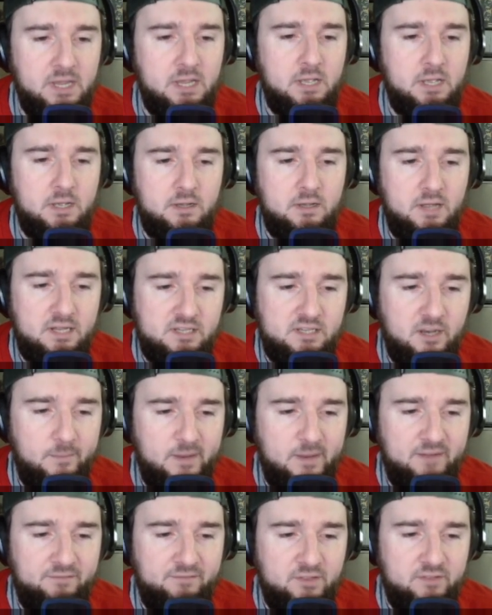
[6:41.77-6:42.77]
That's going to
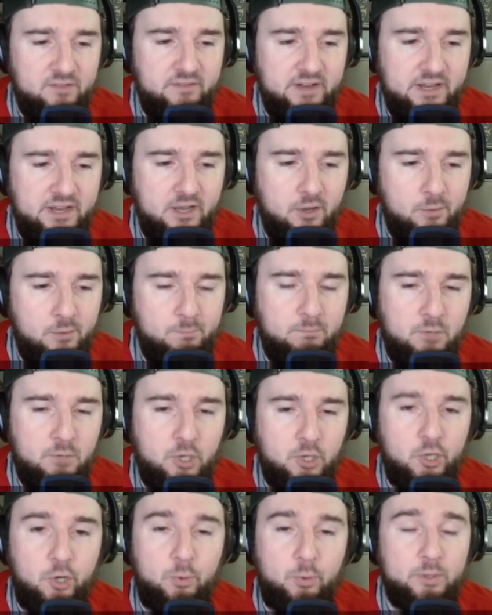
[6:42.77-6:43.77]
be it for the video.
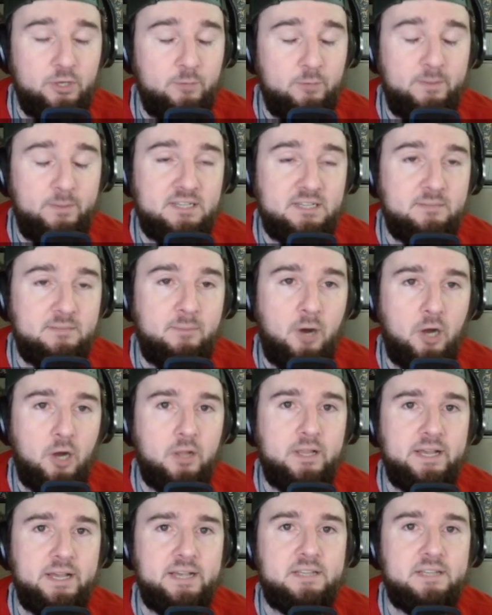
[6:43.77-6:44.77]
Good luck with your picks and
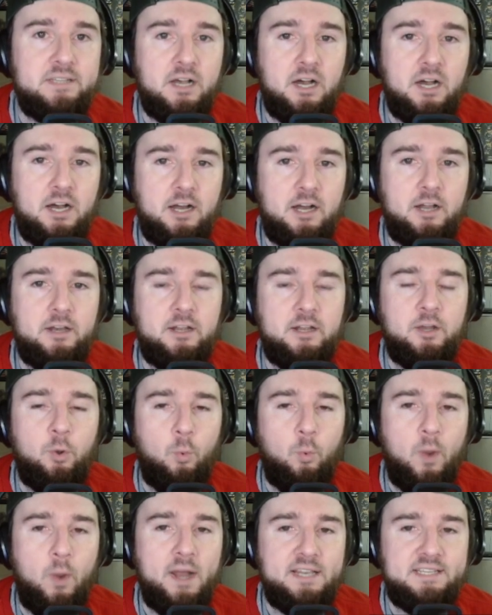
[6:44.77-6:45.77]
parlays on
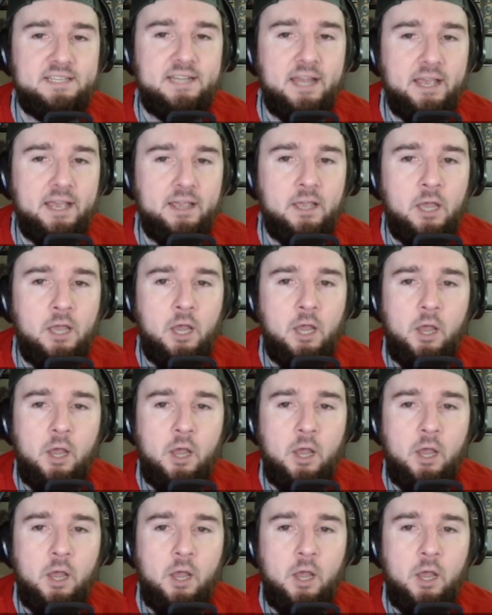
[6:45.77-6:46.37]
Wednesday.